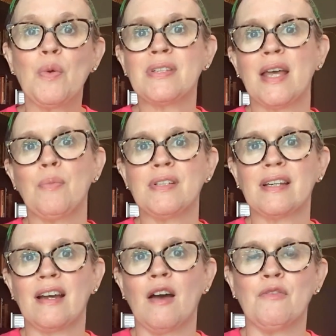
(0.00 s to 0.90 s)
was able
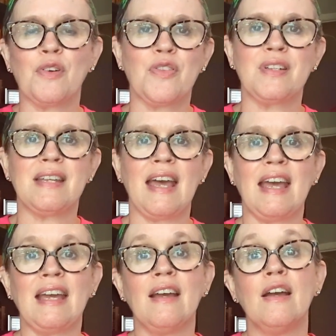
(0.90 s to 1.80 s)
to come for the
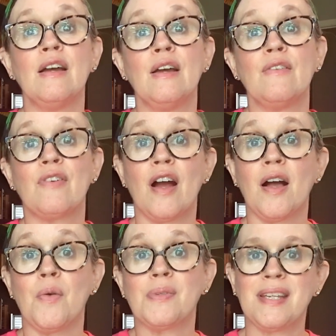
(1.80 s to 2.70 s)
day
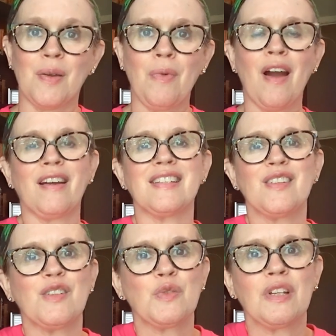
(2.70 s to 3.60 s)
from San Marcos.
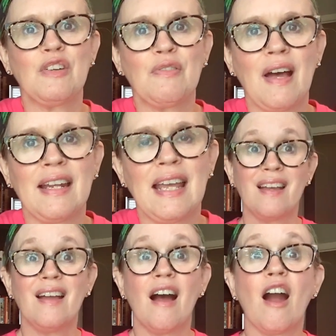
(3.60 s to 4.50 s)
So it was really fun.
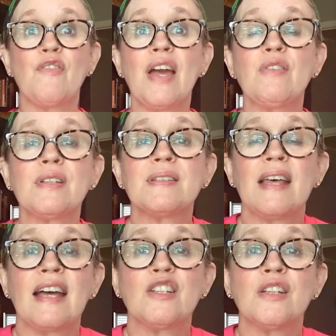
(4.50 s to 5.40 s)
Our favorite
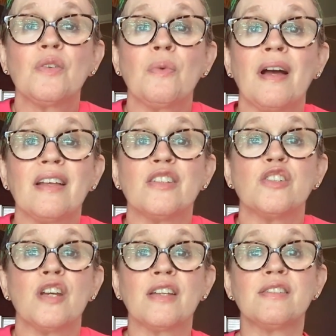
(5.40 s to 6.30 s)
session was
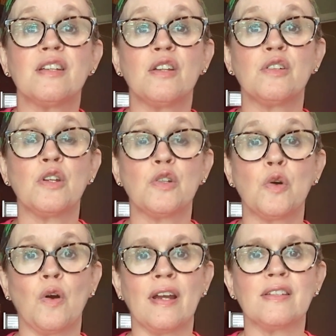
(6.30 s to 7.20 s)
Justin
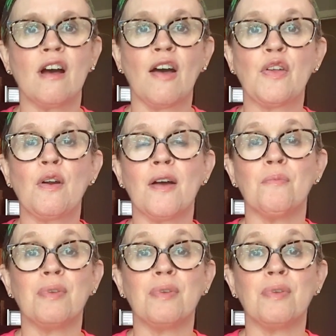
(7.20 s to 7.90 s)
Torres, author of